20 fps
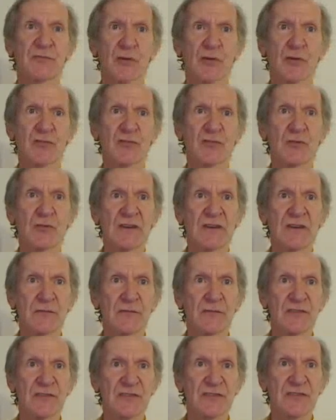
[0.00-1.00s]
First, you
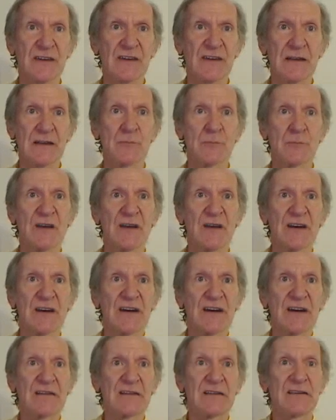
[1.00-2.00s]
give this realm
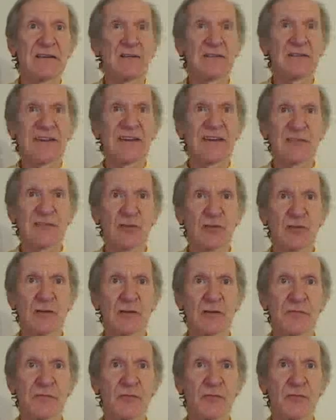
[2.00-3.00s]
an
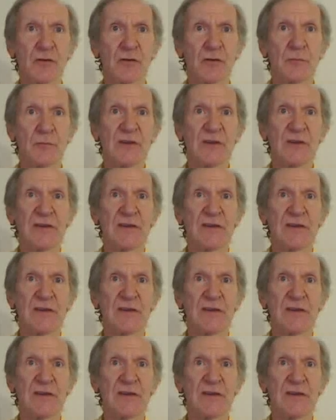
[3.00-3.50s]
external form.